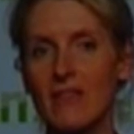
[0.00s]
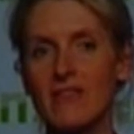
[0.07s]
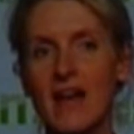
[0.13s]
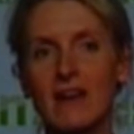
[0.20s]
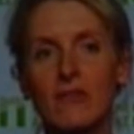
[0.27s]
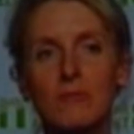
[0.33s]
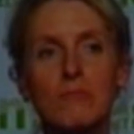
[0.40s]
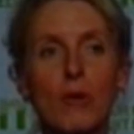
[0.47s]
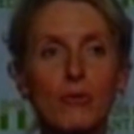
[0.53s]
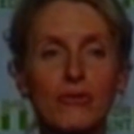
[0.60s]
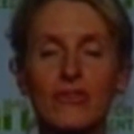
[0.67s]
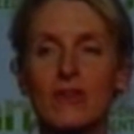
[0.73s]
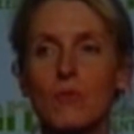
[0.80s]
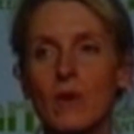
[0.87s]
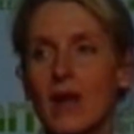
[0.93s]
And that is
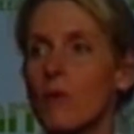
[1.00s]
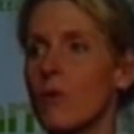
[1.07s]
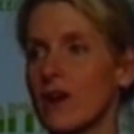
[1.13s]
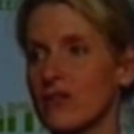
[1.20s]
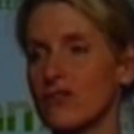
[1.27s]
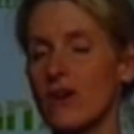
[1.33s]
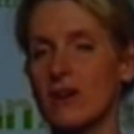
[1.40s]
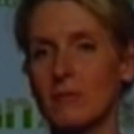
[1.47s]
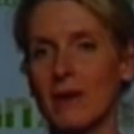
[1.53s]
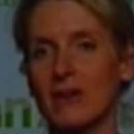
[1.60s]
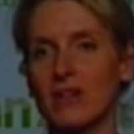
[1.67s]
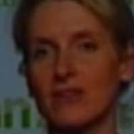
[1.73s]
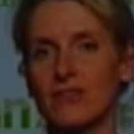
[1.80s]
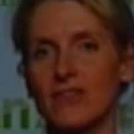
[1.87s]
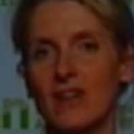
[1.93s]
mostly what I want to talk
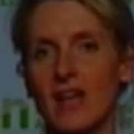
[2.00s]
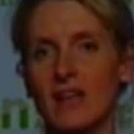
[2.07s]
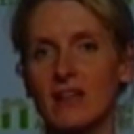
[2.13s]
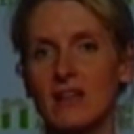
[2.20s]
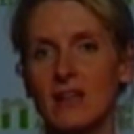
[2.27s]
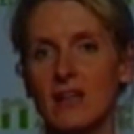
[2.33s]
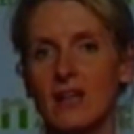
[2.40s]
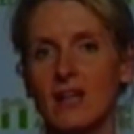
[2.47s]
about here today,